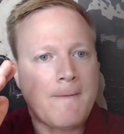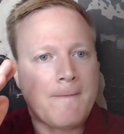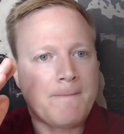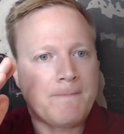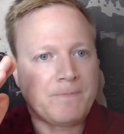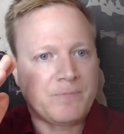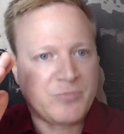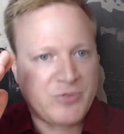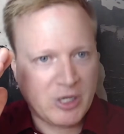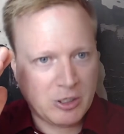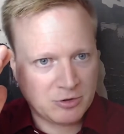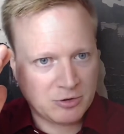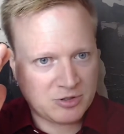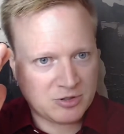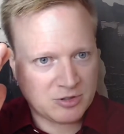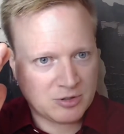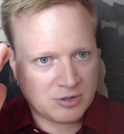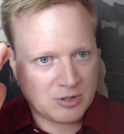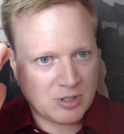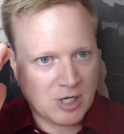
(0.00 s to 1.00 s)
there's
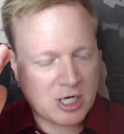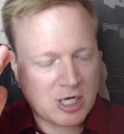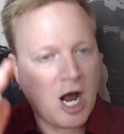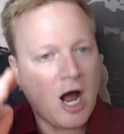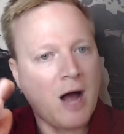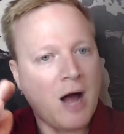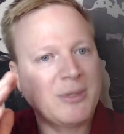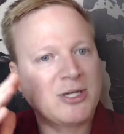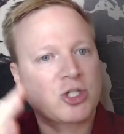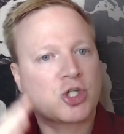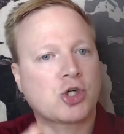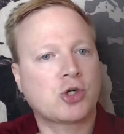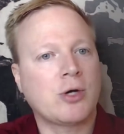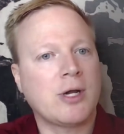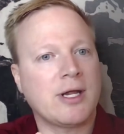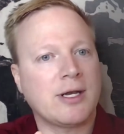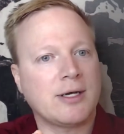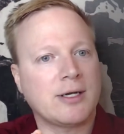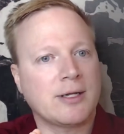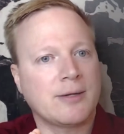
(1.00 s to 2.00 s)
a common
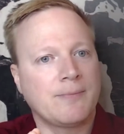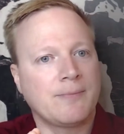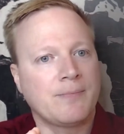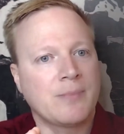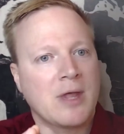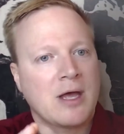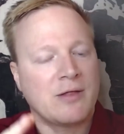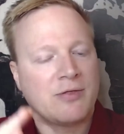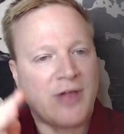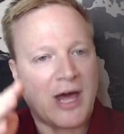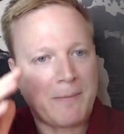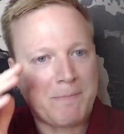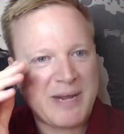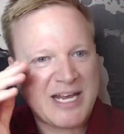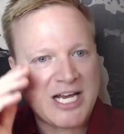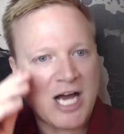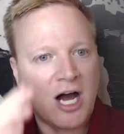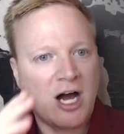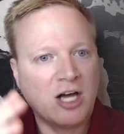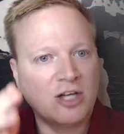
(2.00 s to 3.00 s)
trend that
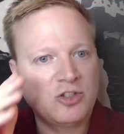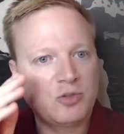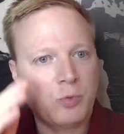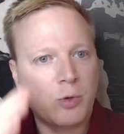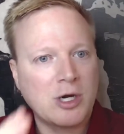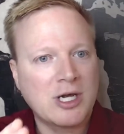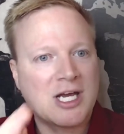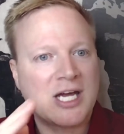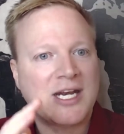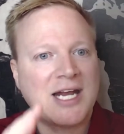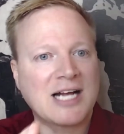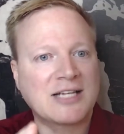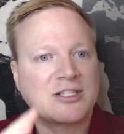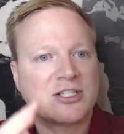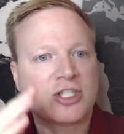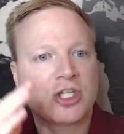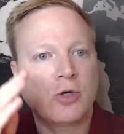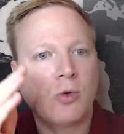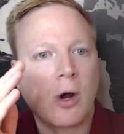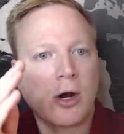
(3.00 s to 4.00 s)
because we're connected
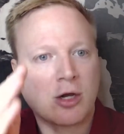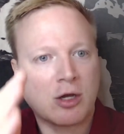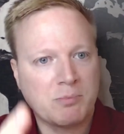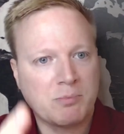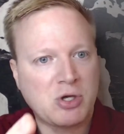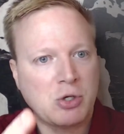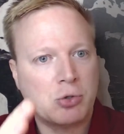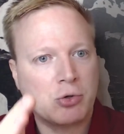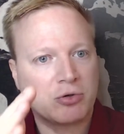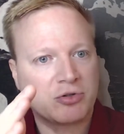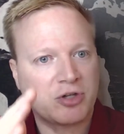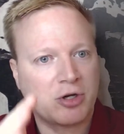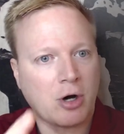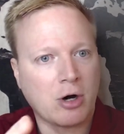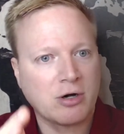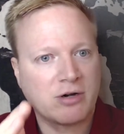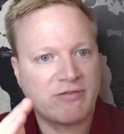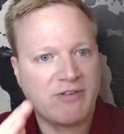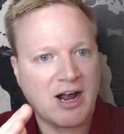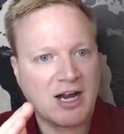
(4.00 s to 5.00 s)
to our computers and
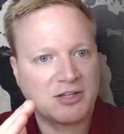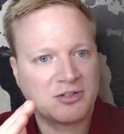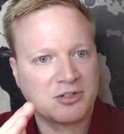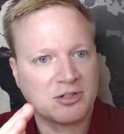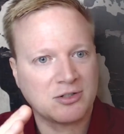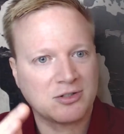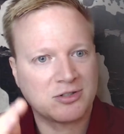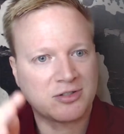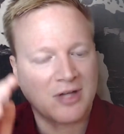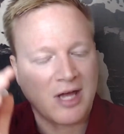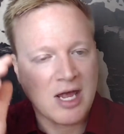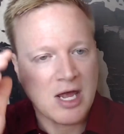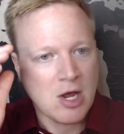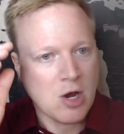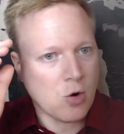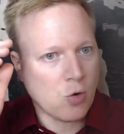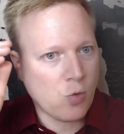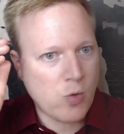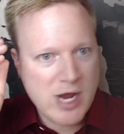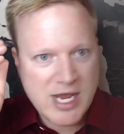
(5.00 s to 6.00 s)
our devices,
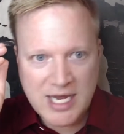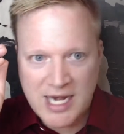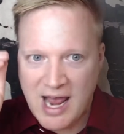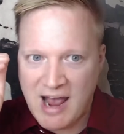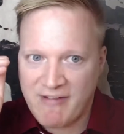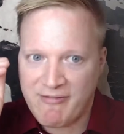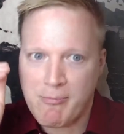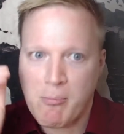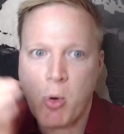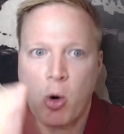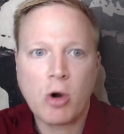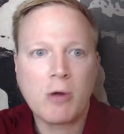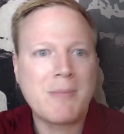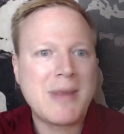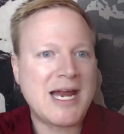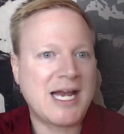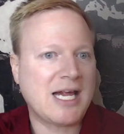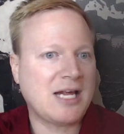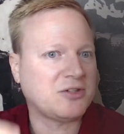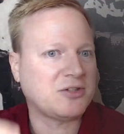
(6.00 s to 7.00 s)
we can have more
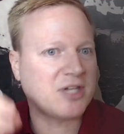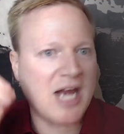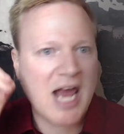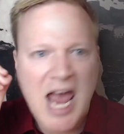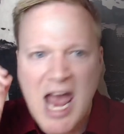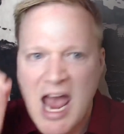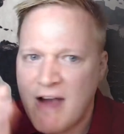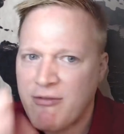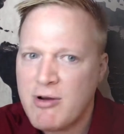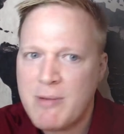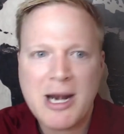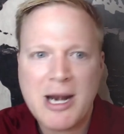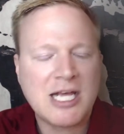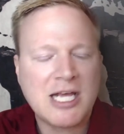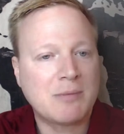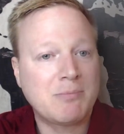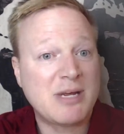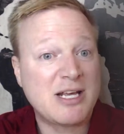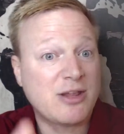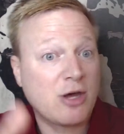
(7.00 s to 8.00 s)
meetings and everybody
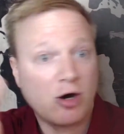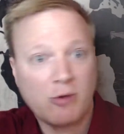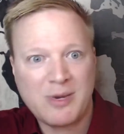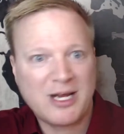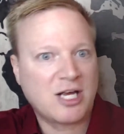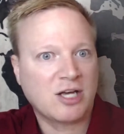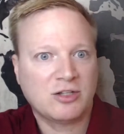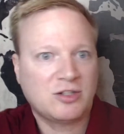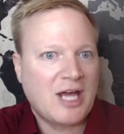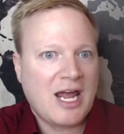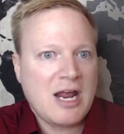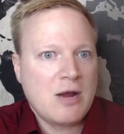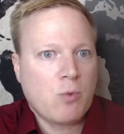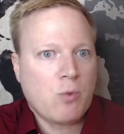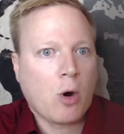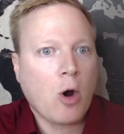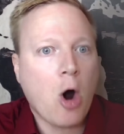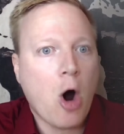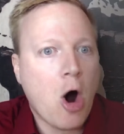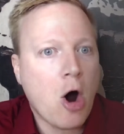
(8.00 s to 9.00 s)
can be there because, hey,
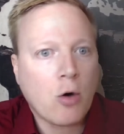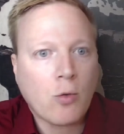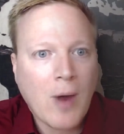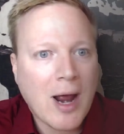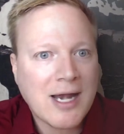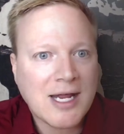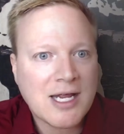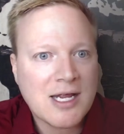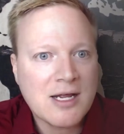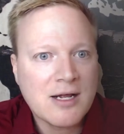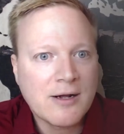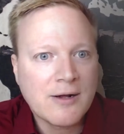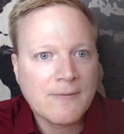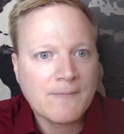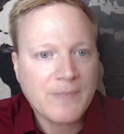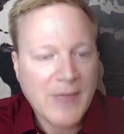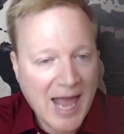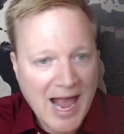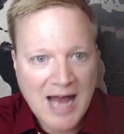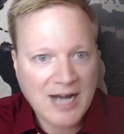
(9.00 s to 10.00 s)
we're already
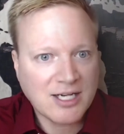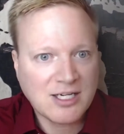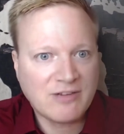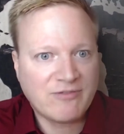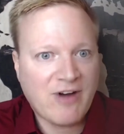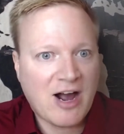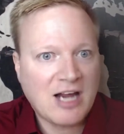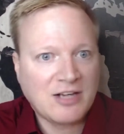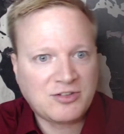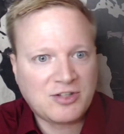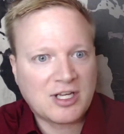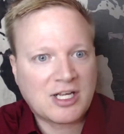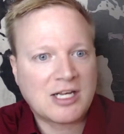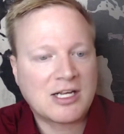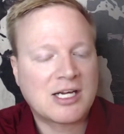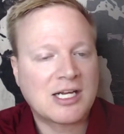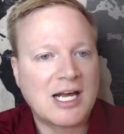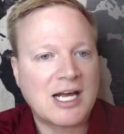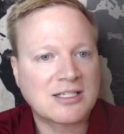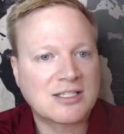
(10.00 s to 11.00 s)
at a device that can
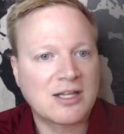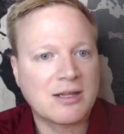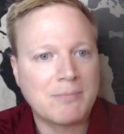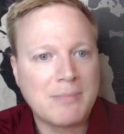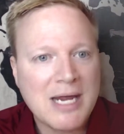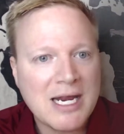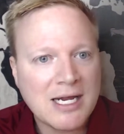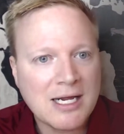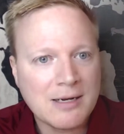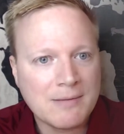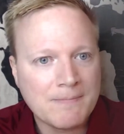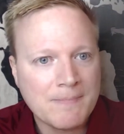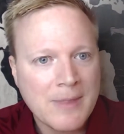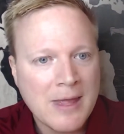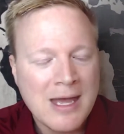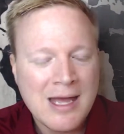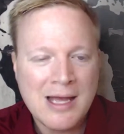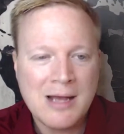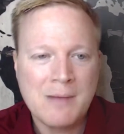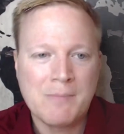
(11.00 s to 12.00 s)
connect to the meeting,
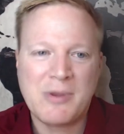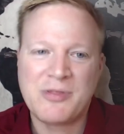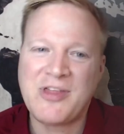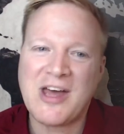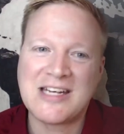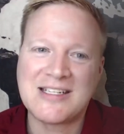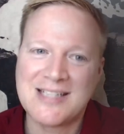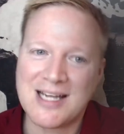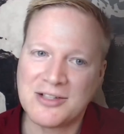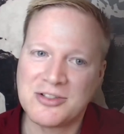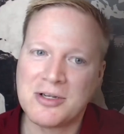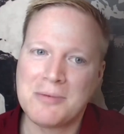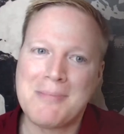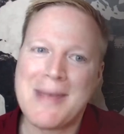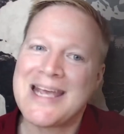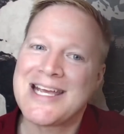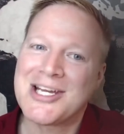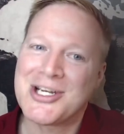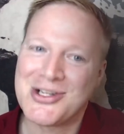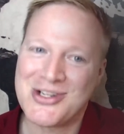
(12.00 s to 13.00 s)
but that doesn't
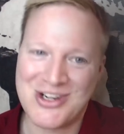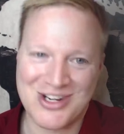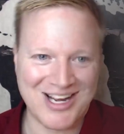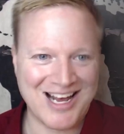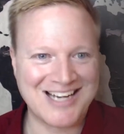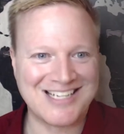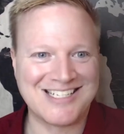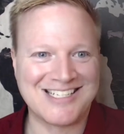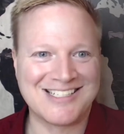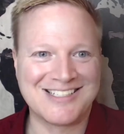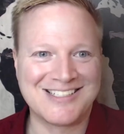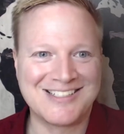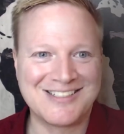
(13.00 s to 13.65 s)
make it a good idea.